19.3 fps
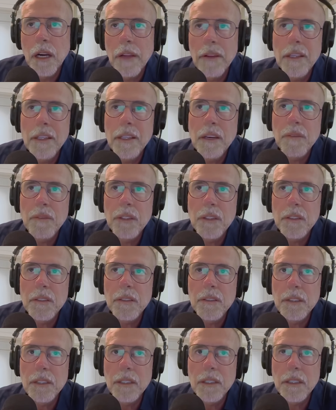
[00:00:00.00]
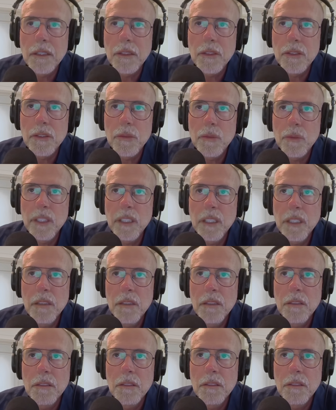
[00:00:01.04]
I think Netflix is thinking, should
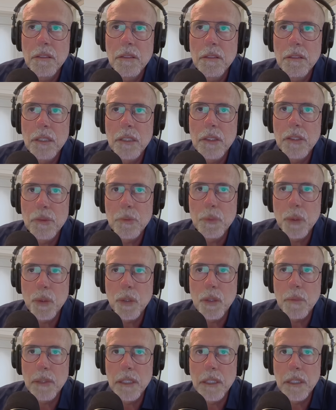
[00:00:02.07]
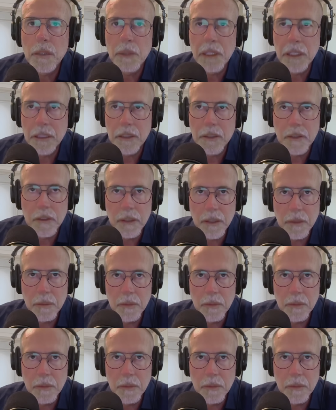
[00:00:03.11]
we explore becoming Disney